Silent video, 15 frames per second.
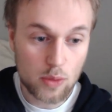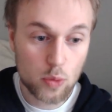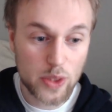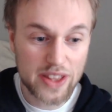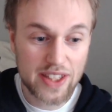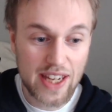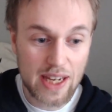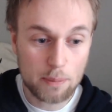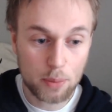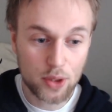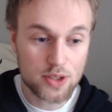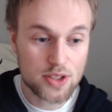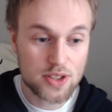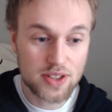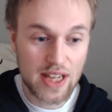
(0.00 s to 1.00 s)
we take
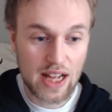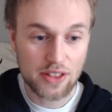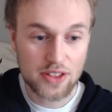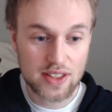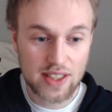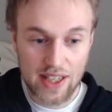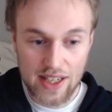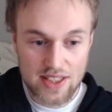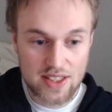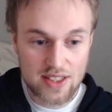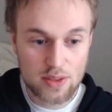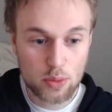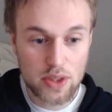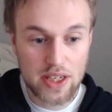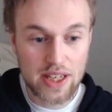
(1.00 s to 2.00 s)
personality
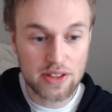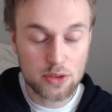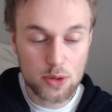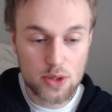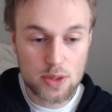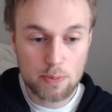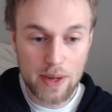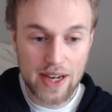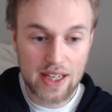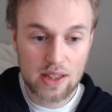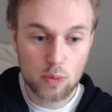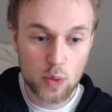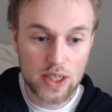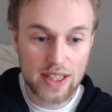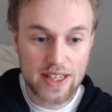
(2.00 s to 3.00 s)
tests, we
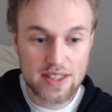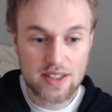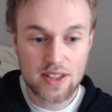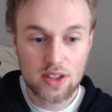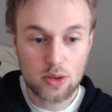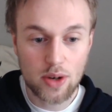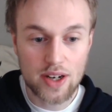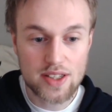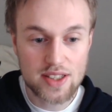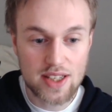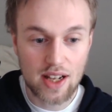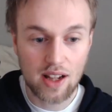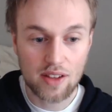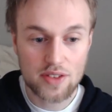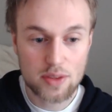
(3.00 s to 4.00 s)
introspect, we listen to
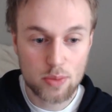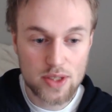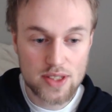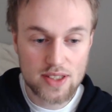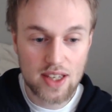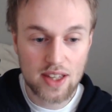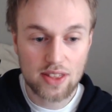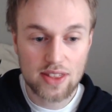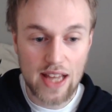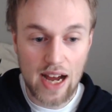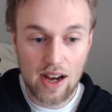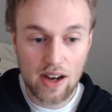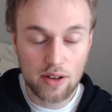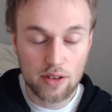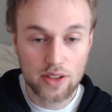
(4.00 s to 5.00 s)
ourselves, we sit
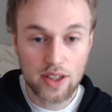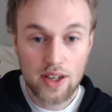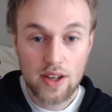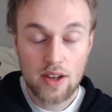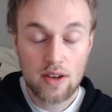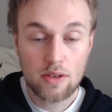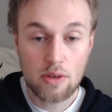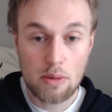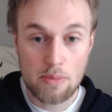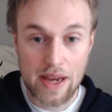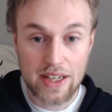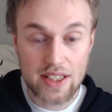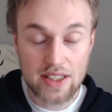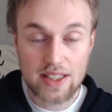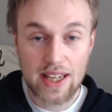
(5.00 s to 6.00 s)
down, we
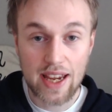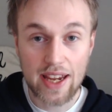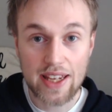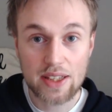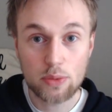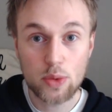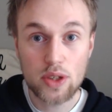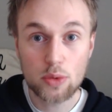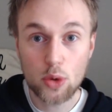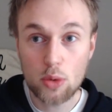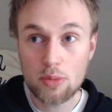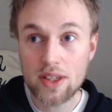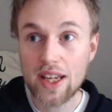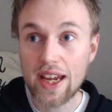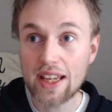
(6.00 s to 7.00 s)
meditate, we
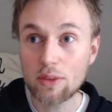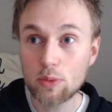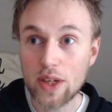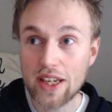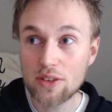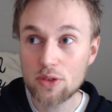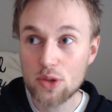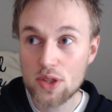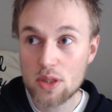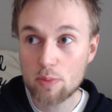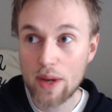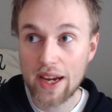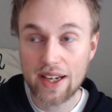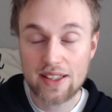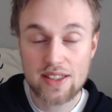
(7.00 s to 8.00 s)
ruminate, we
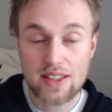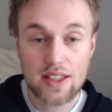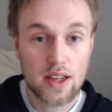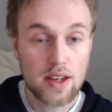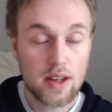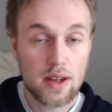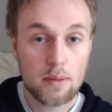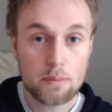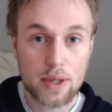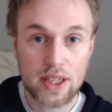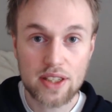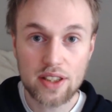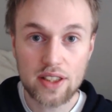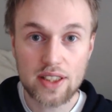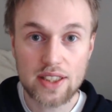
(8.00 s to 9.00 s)
introspect
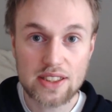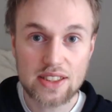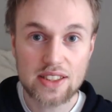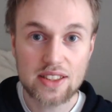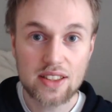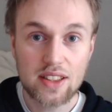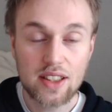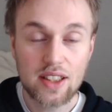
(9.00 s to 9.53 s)
because